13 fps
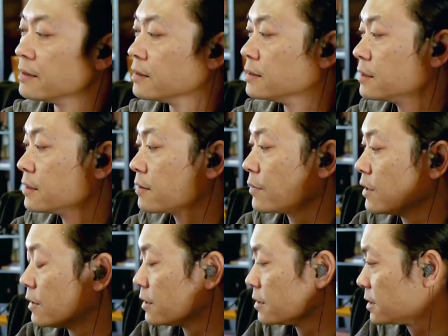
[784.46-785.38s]
It took me
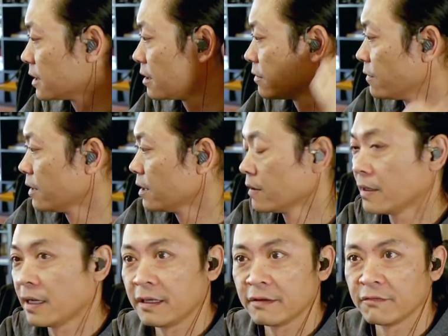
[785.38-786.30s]
all day to
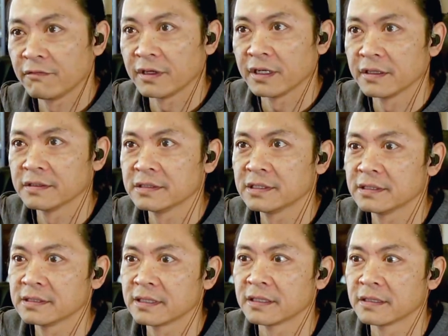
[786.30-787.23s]
render 8 videos.
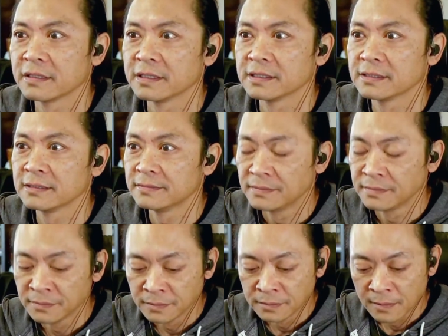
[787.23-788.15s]
That's kind of crazy.
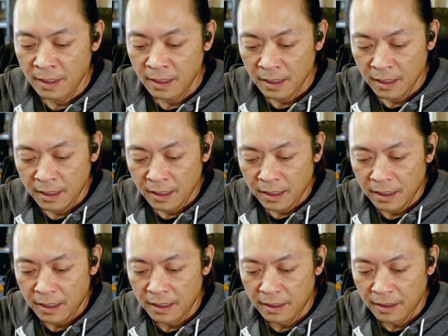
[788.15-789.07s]

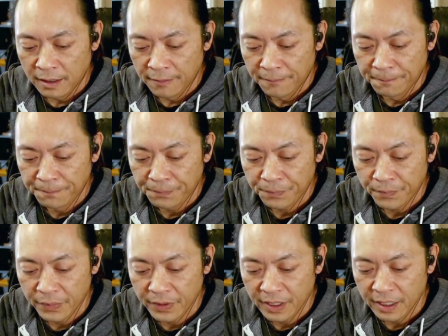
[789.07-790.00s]

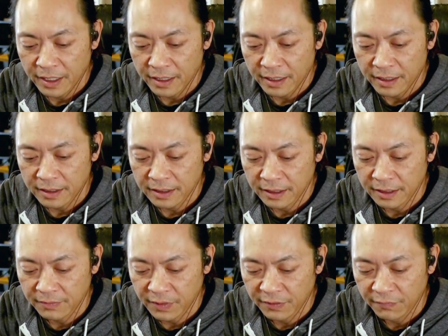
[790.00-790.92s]
But yeah, I
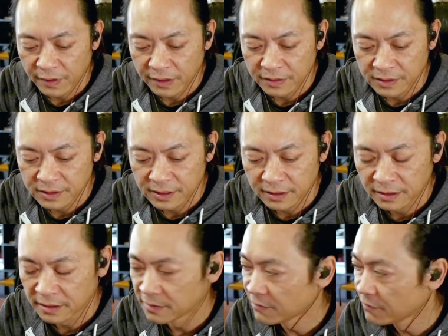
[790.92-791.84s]
got my videos
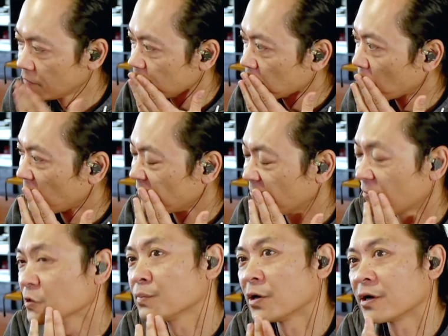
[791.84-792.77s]
done, my
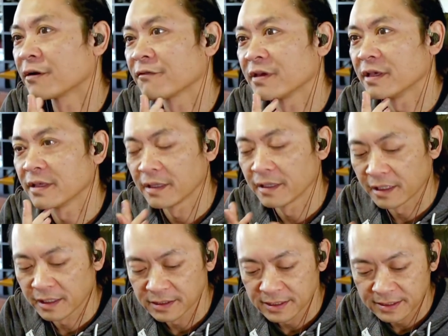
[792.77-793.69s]
first part of it. And
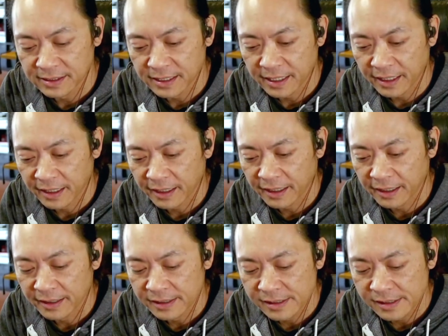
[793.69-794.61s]
then today,